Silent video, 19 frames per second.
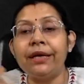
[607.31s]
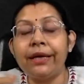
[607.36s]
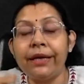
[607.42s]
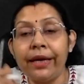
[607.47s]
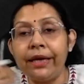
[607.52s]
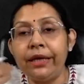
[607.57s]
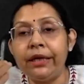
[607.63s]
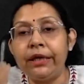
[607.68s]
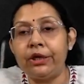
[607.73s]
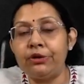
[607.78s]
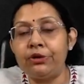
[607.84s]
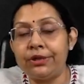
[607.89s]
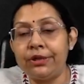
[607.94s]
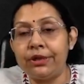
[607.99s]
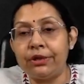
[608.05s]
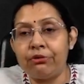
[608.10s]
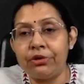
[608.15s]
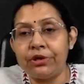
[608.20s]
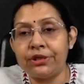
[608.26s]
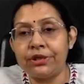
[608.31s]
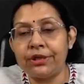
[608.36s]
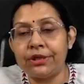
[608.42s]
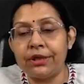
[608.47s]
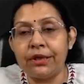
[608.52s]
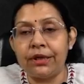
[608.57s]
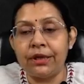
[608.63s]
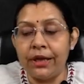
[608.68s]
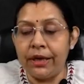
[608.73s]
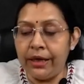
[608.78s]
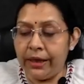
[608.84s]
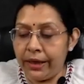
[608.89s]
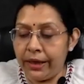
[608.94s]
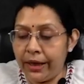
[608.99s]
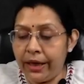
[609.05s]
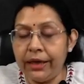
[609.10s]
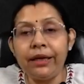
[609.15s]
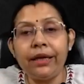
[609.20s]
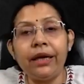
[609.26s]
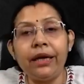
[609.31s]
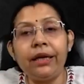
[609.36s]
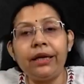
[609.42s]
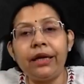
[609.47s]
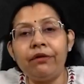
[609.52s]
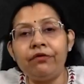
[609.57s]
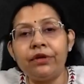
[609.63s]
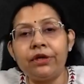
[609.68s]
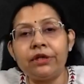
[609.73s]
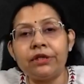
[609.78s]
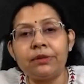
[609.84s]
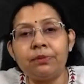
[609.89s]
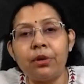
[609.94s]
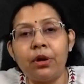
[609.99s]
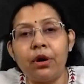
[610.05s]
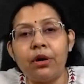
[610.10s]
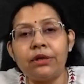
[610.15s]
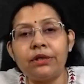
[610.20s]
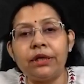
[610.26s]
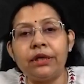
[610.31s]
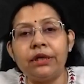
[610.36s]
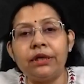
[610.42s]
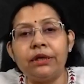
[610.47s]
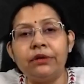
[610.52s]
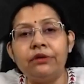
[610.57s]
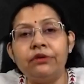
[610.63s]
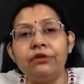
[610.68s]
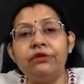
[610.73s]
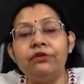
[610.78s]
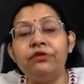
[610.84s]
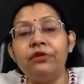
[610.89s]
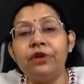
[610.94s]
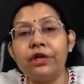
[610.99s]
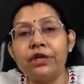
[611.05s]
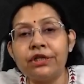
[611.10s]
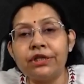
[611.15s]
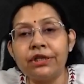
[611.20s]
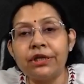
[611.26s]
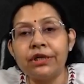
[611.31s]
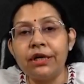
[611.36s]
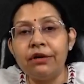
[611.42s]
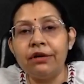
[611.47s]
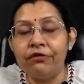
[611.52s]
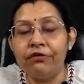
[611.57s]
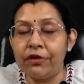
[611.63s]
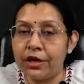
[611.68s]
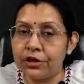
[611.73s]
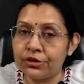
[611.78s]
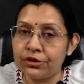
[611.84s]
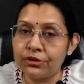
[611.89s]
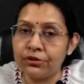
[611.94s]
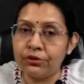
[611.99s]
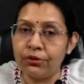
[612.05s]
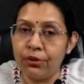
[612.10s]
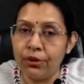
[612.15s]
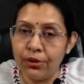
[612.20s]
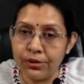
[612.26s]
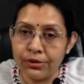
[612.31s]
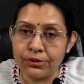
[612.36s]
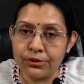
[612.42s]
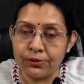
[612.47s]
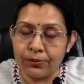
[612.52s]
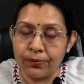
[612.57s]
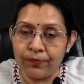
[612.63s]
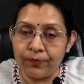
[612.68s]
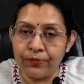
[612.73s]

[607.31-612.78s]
can test the question and can give this plot in a vertical fashion also.